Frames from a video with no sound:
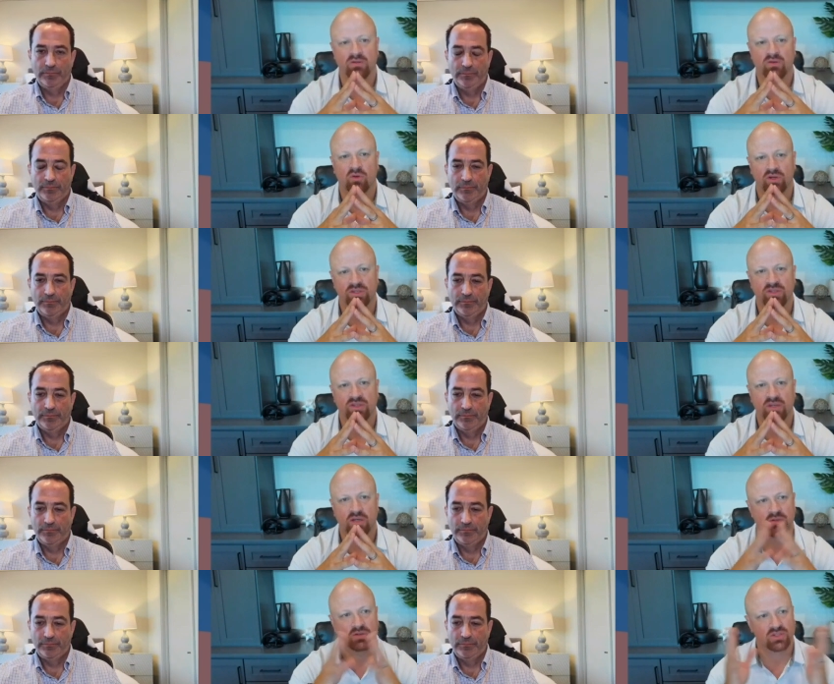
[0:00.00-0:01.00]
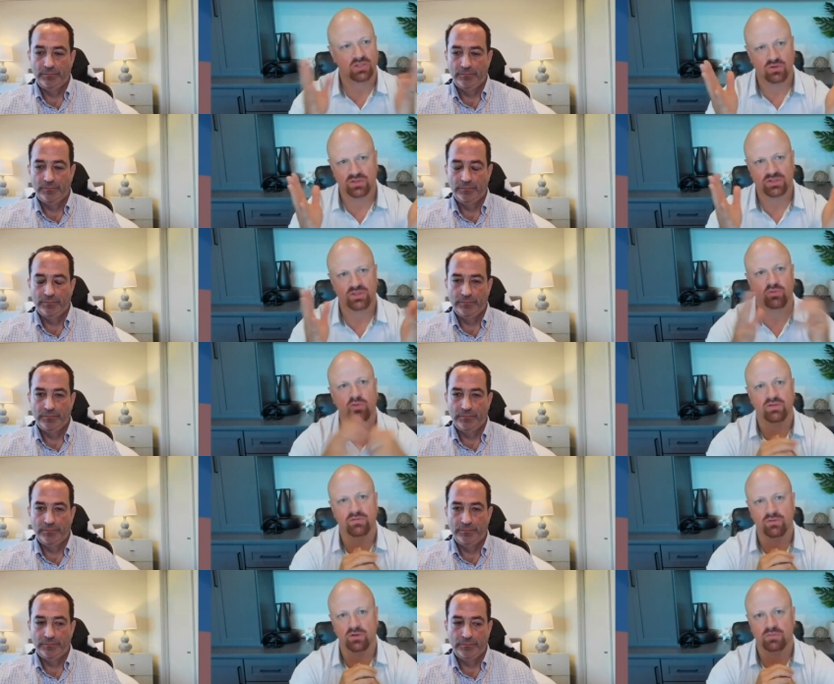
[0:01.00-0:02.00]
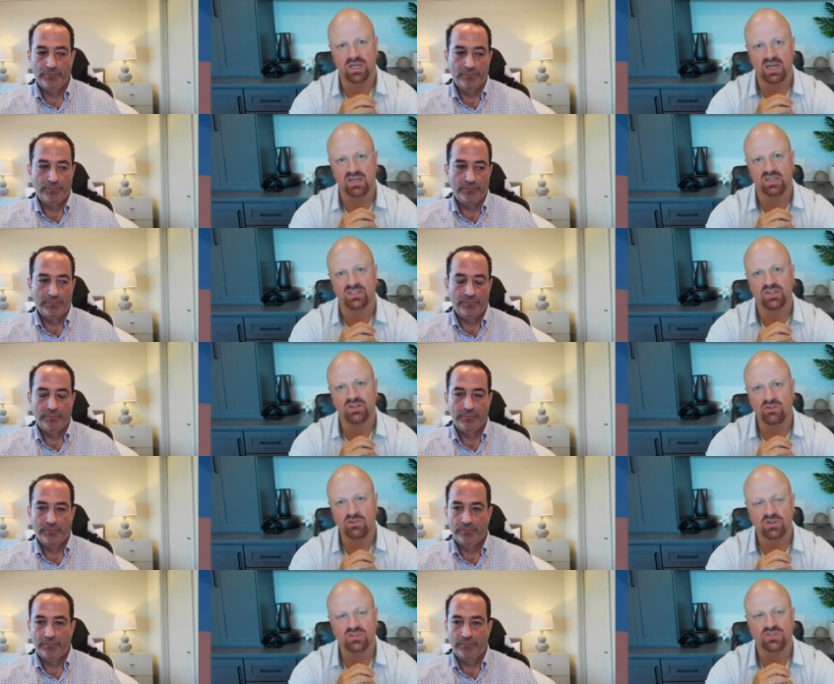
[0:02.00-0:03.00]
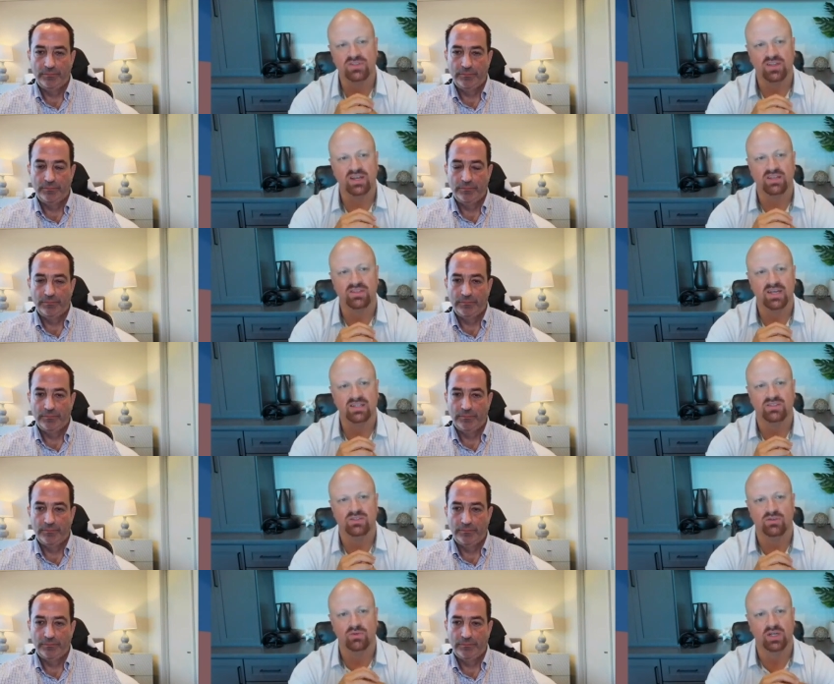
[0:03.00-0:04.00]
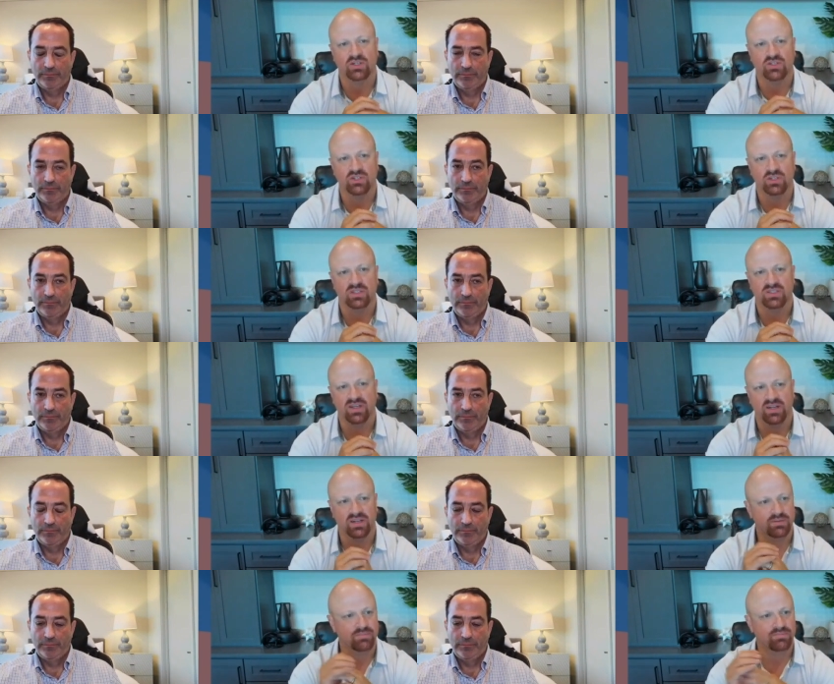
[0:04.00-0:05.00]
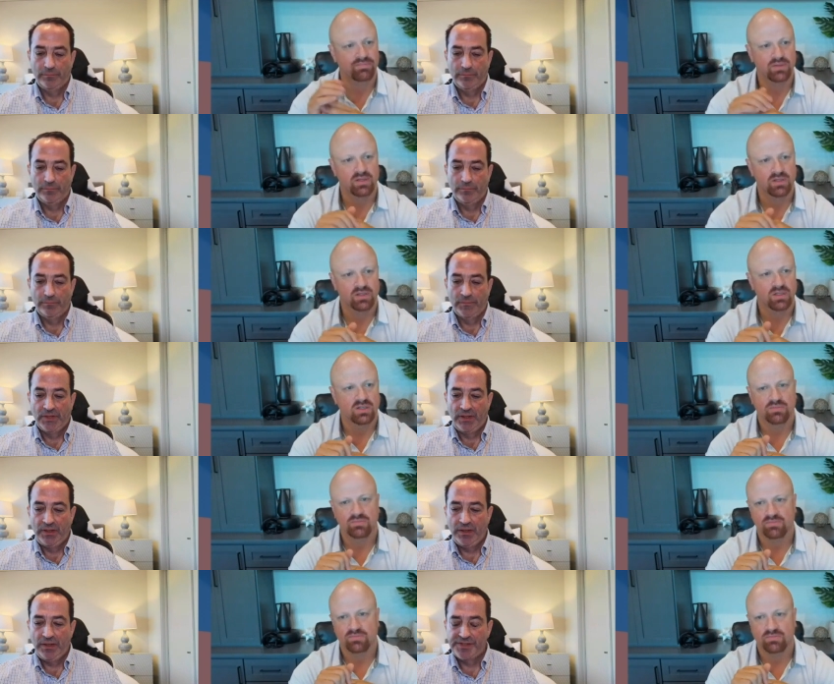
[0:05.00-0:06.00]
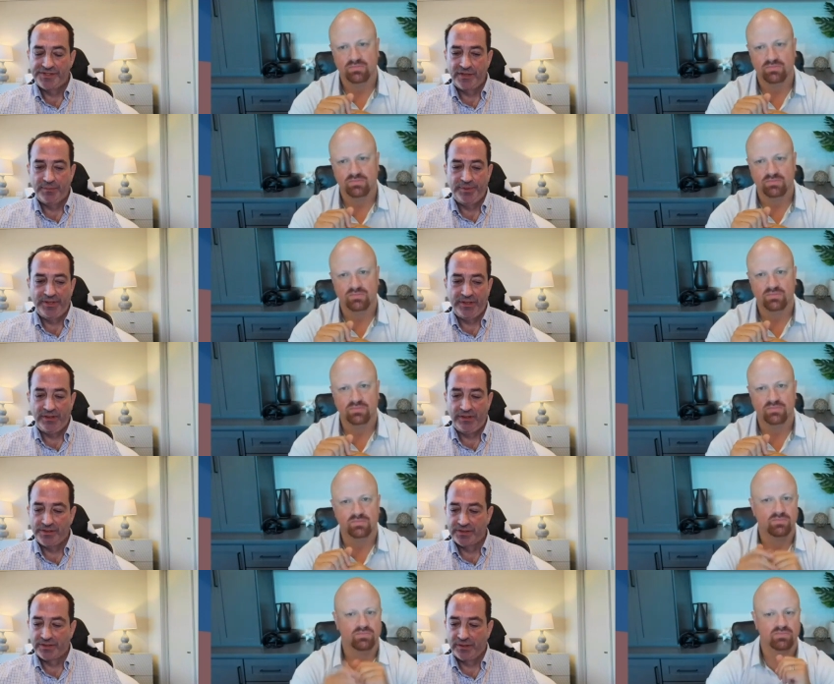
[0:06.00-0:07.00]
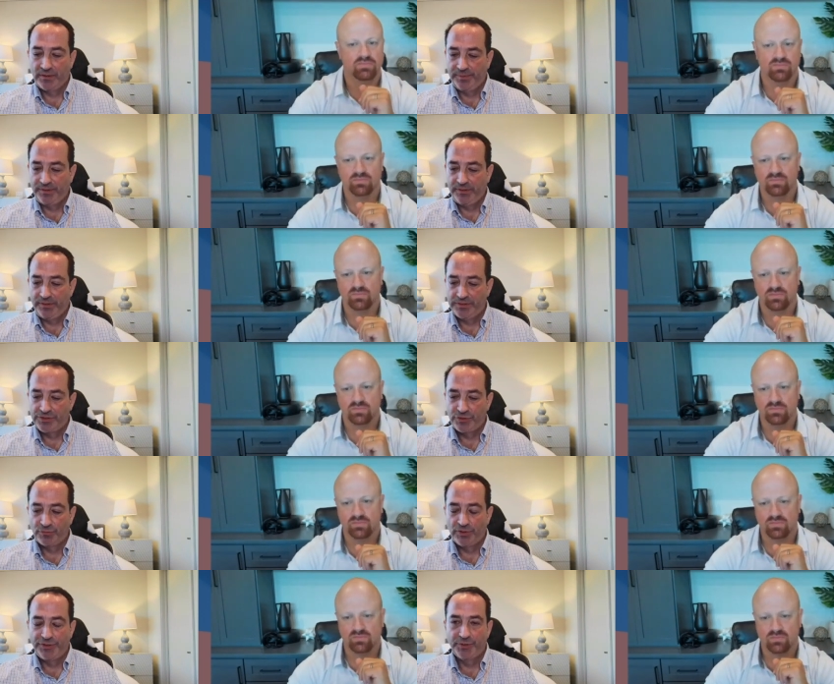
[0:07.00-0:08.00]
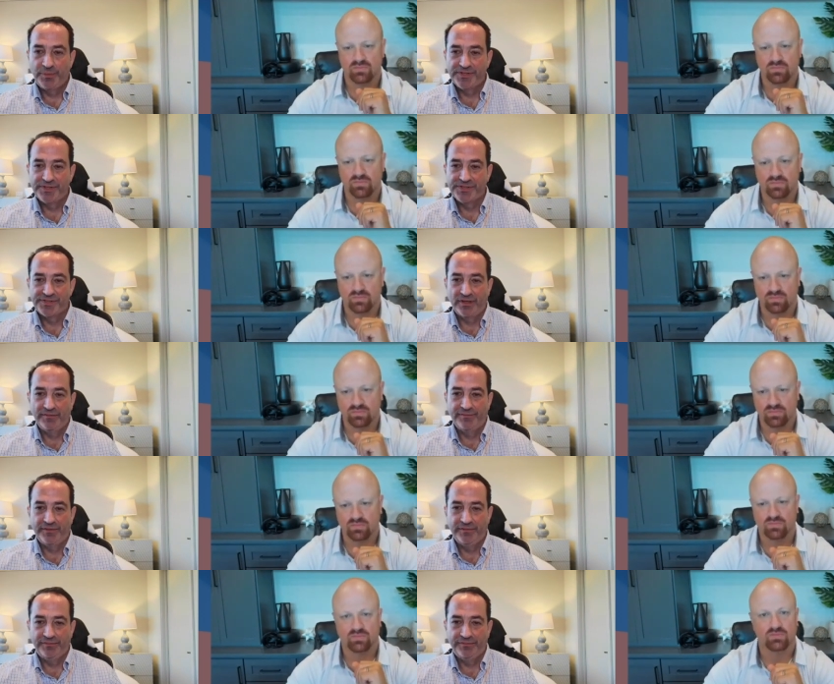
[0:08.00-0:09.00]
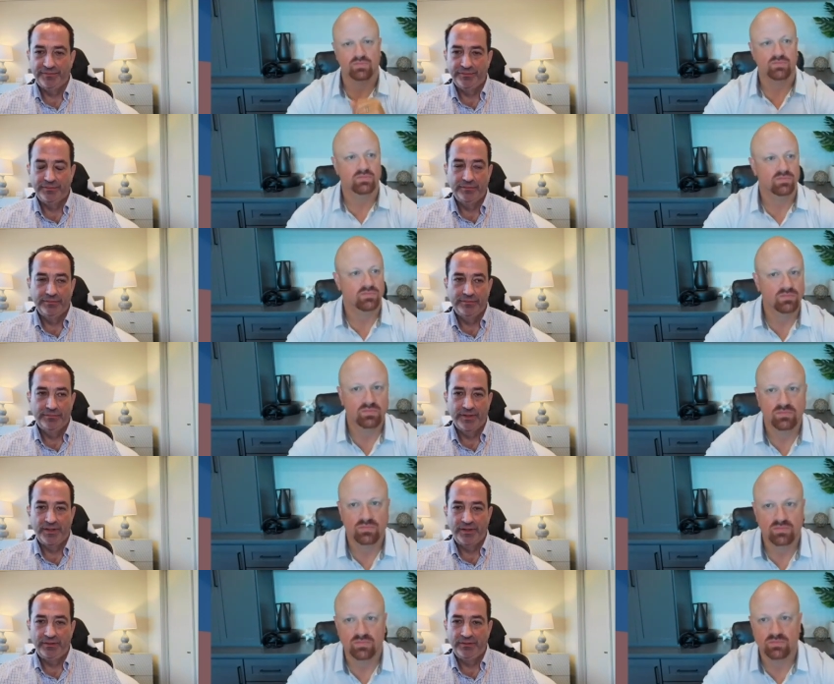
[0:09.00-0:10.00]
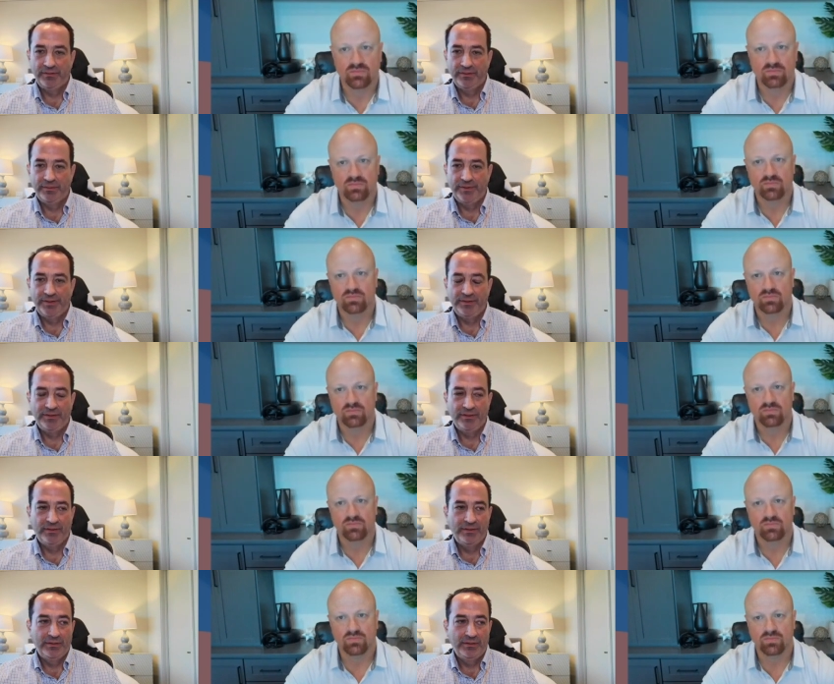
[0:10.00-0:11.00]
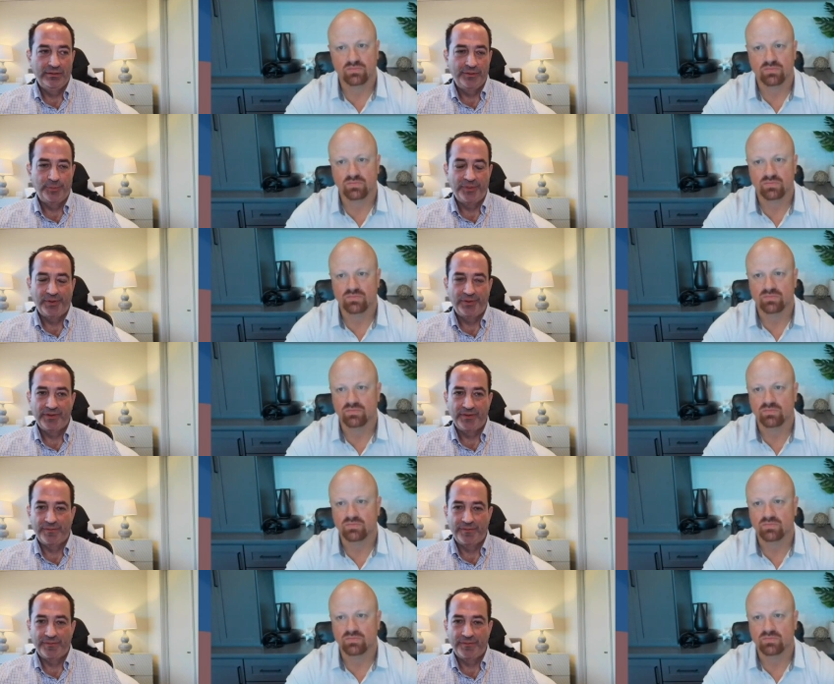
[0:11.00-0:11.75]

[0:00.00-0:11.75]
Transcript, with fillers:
Speaker 1: according to the numbers, according to the reaffirmed guidance, it looks like that's the direction it's heading.
Speaker 2: Yeah, SAP is a company that you run your business off of, right? I mean, you're building